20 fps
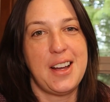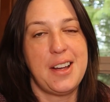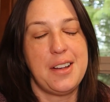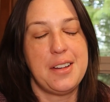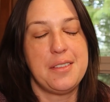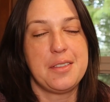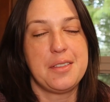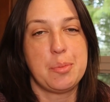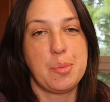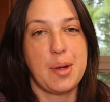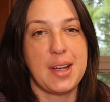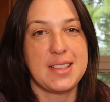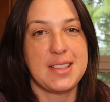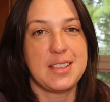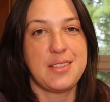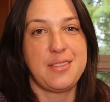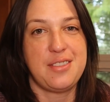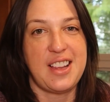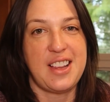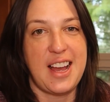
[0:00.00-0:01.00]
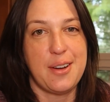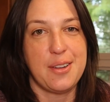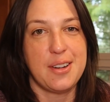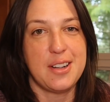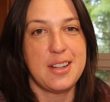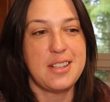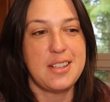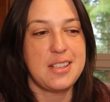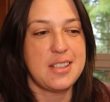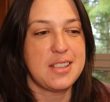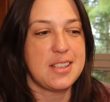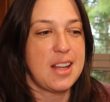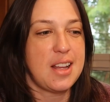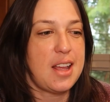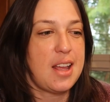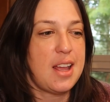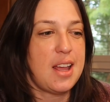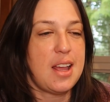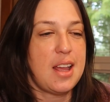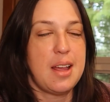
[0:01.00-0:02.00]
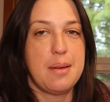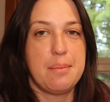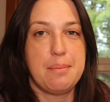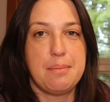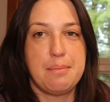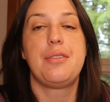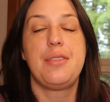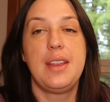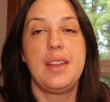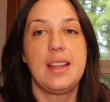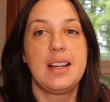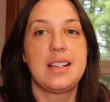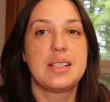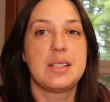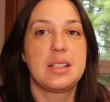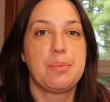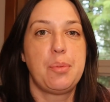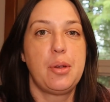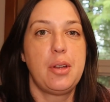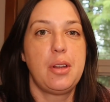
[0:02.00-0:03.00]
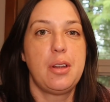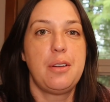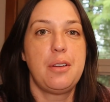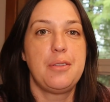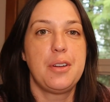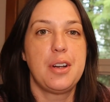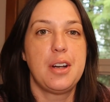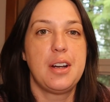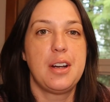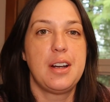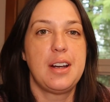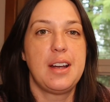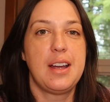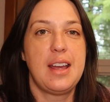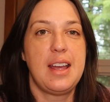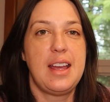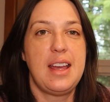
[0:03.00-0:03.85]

of Pressed Flowers. The Felix pullover